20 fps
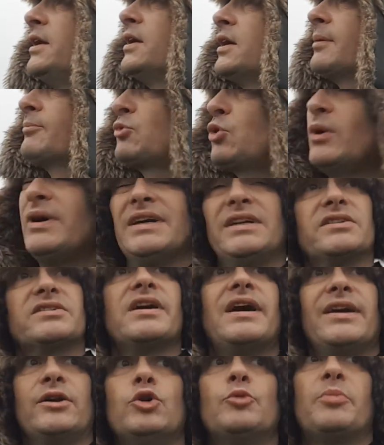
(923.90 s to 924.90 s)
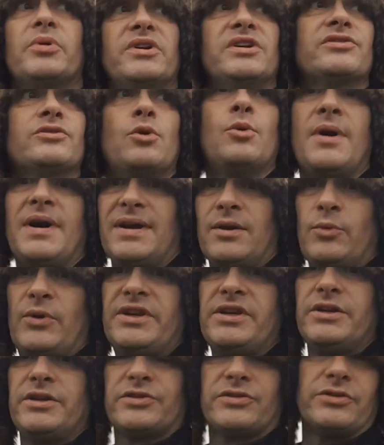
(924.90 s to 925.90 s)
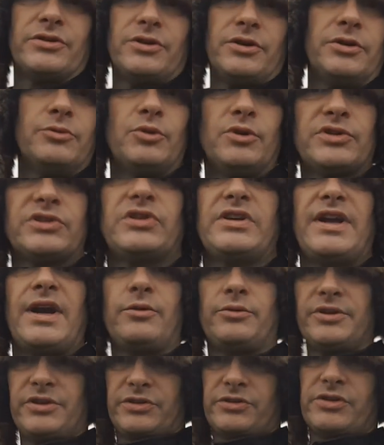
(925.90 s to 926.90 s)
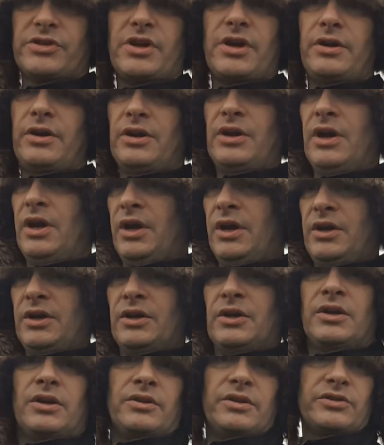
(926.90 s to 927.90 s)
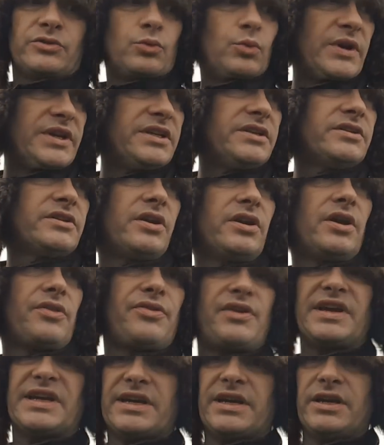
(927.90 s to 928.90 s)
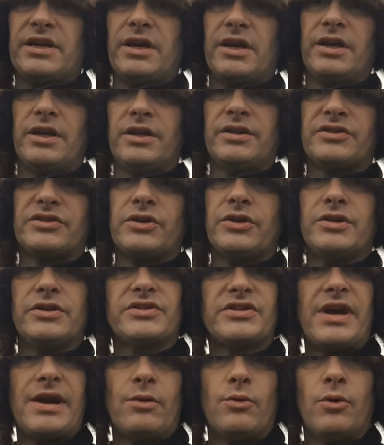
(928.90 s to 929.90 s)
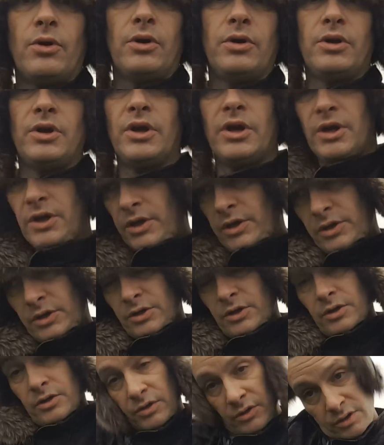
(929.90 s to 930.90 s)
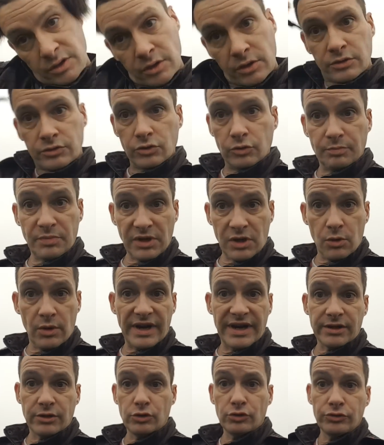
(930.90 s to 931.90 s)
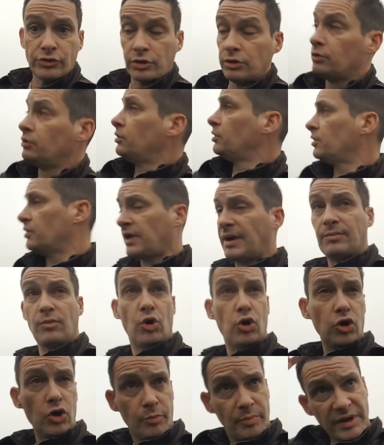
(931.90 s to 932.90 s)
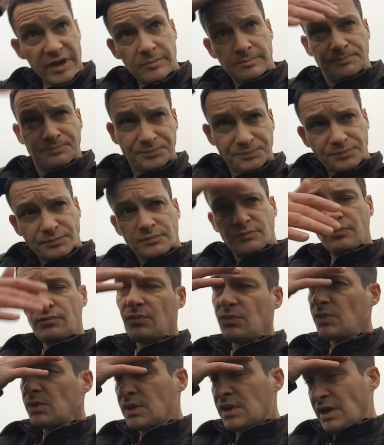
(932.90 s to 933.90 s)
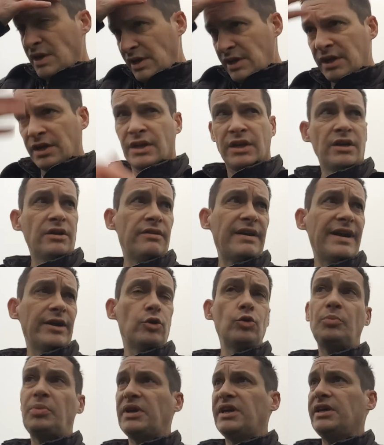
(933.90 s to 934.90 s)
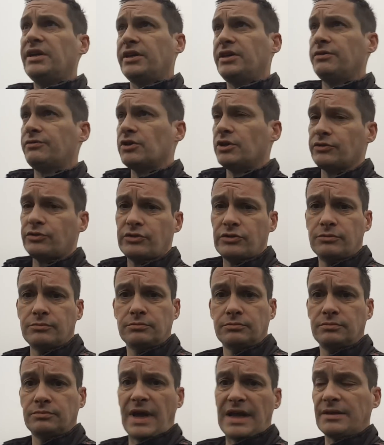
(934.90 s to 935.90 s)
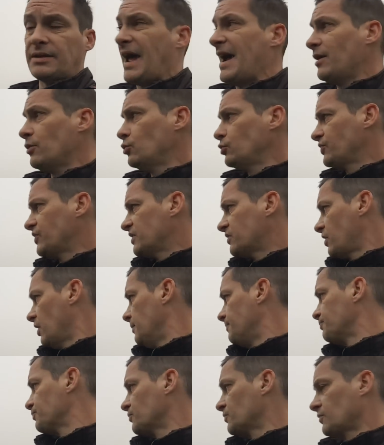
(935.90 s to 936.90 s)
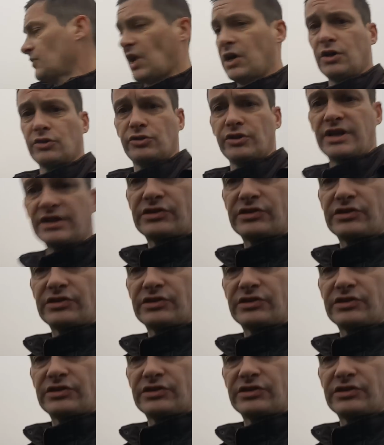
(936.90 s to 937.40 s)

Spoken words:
I'm quite high up and it's quite windy, so we'll see how this this wind thing turns out. Should be quite good, I'm hoping. Right, up here you've got some houses, or should